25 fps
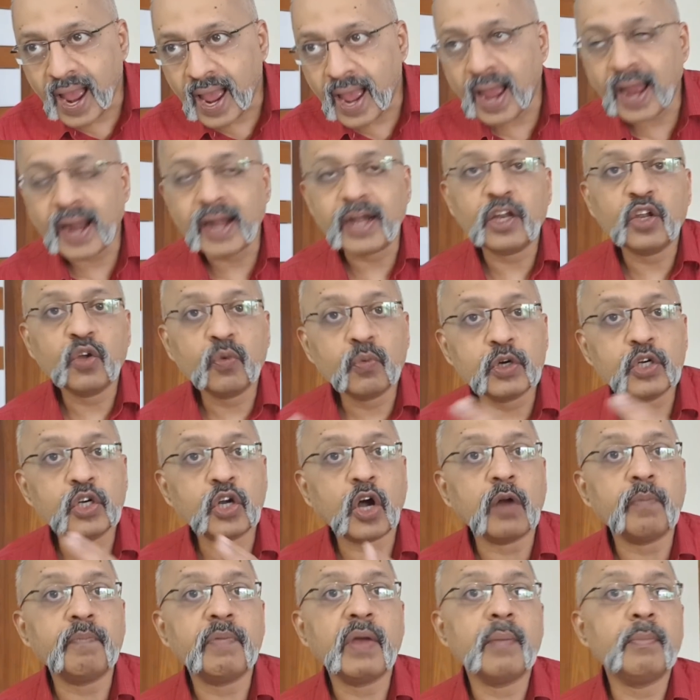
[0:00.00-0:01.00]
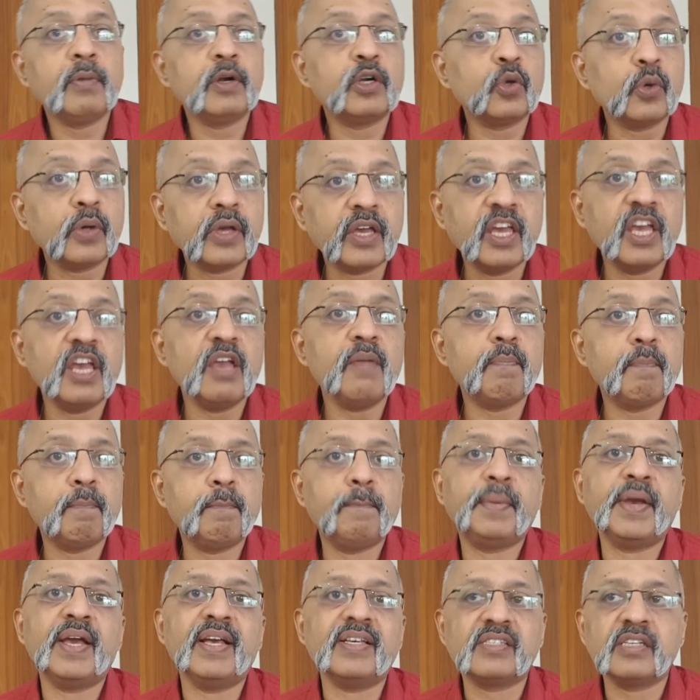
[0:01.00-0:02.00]
And you would not be able to
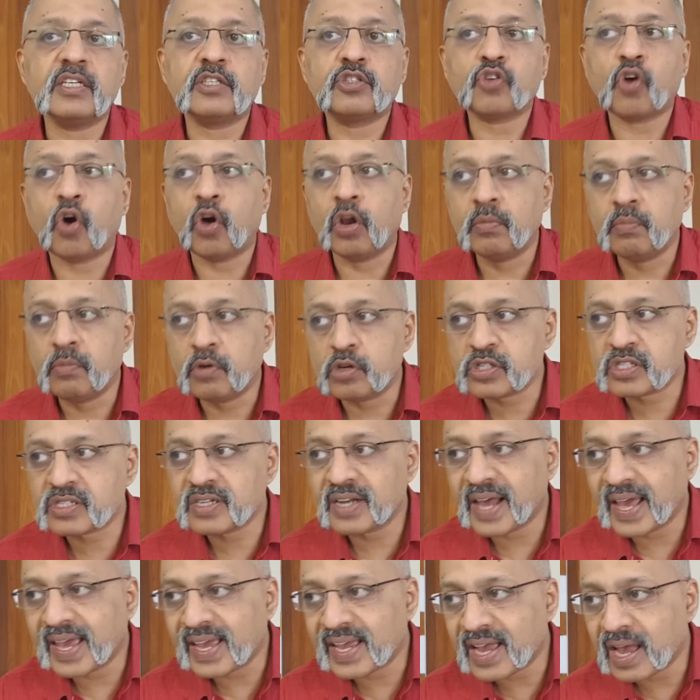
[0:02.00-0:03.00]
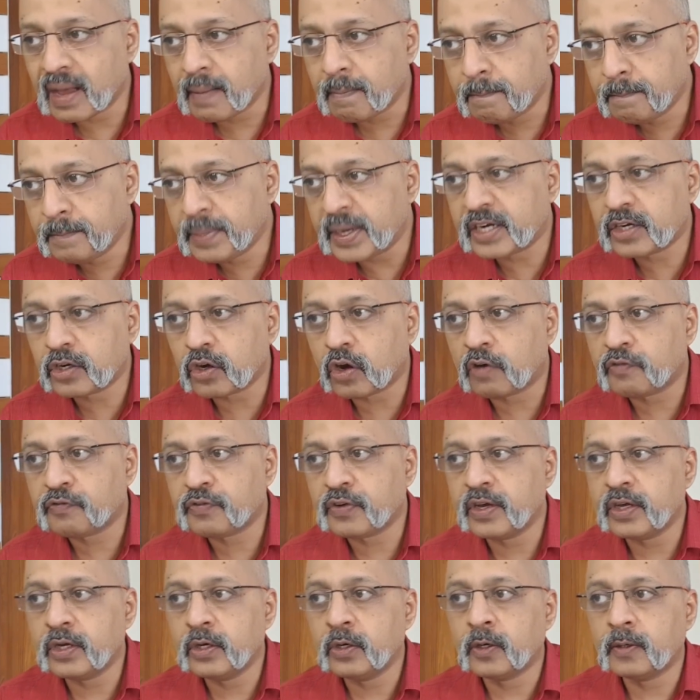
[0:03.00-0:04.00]
keep pace. It's almost like a bit of
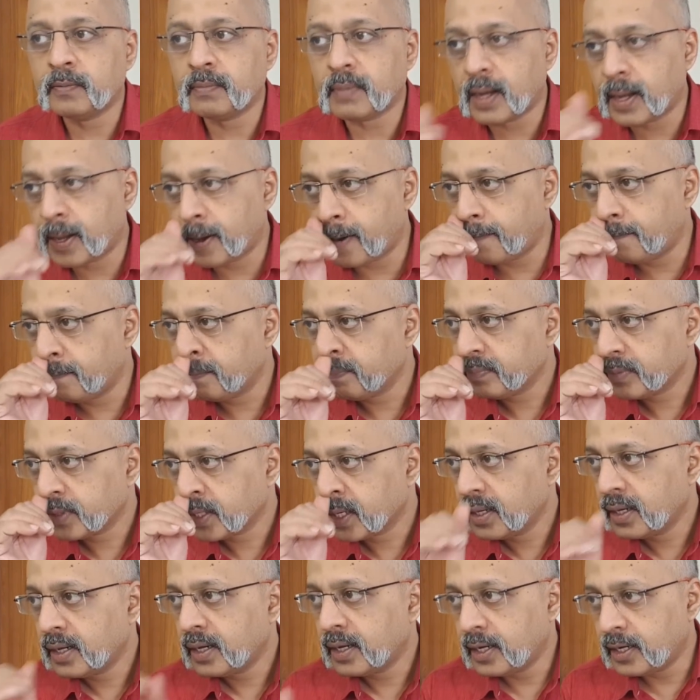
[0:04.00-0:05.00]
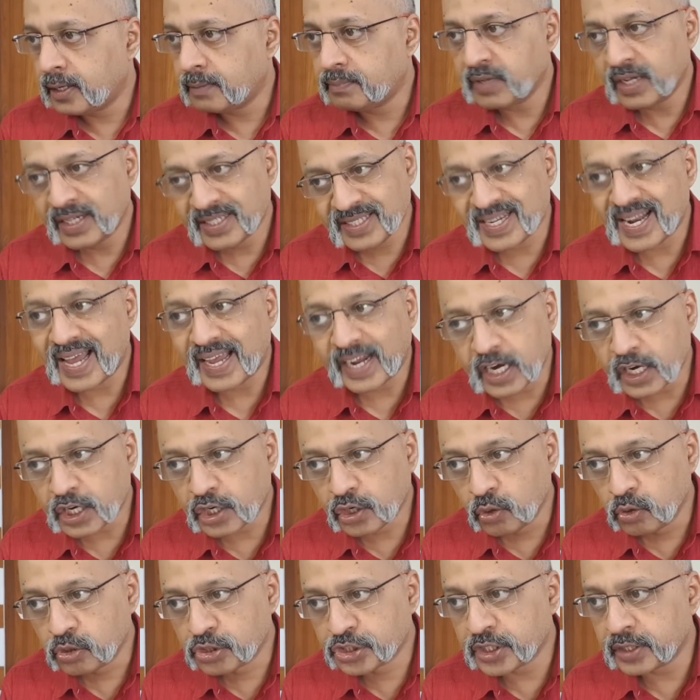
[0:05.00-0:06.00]
a, you know, it's like a
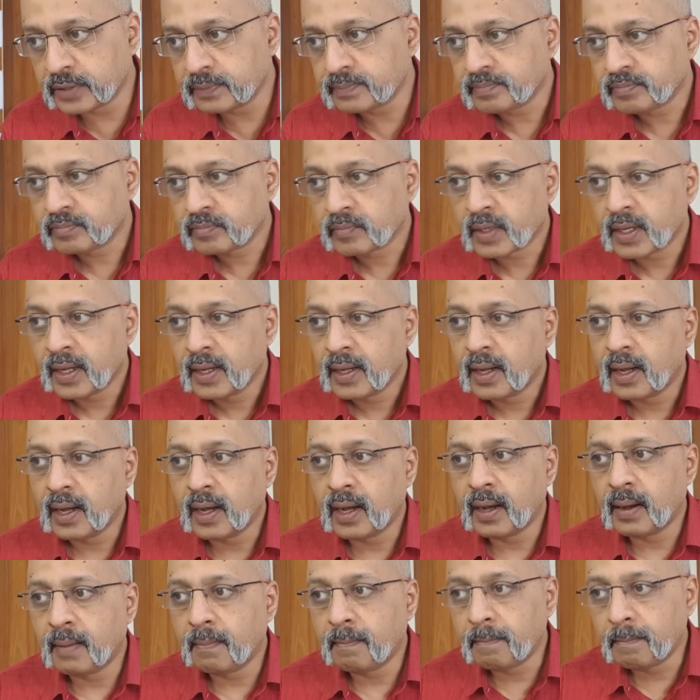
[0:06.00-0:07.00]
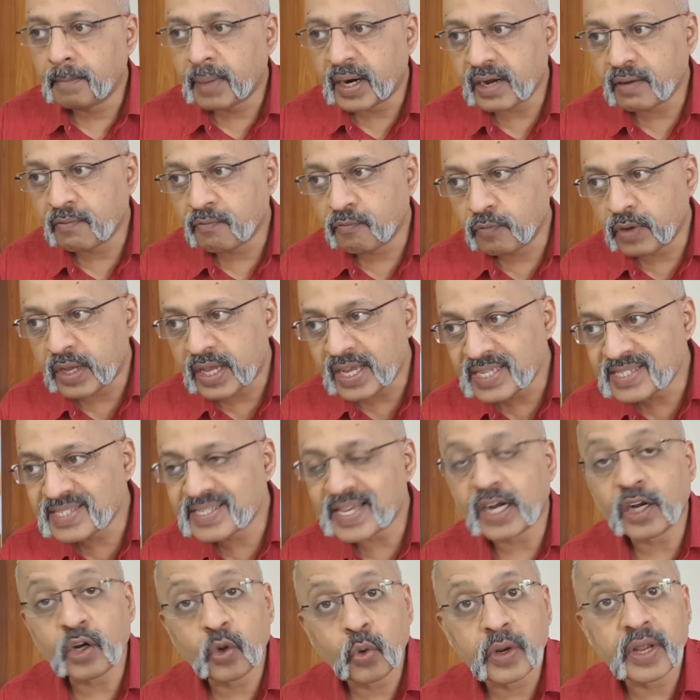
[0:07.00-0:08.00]
tuition. But is
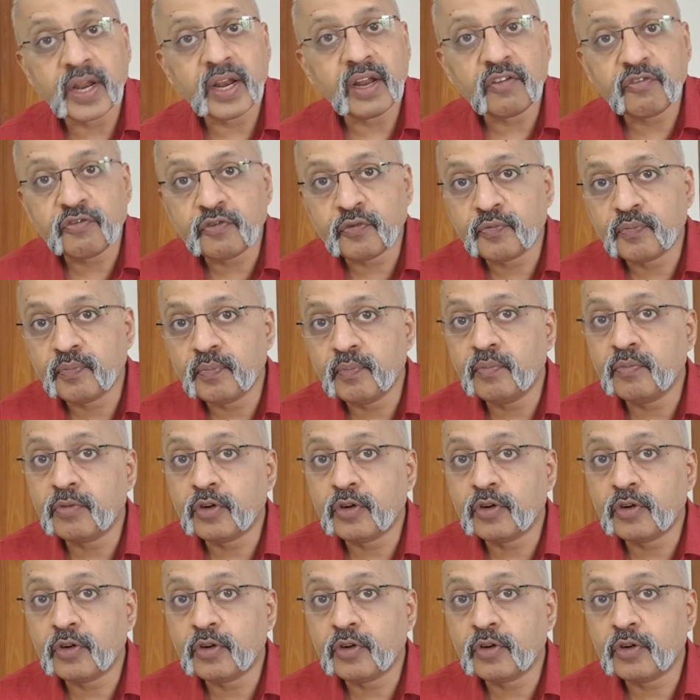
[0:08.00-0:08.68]
that good enough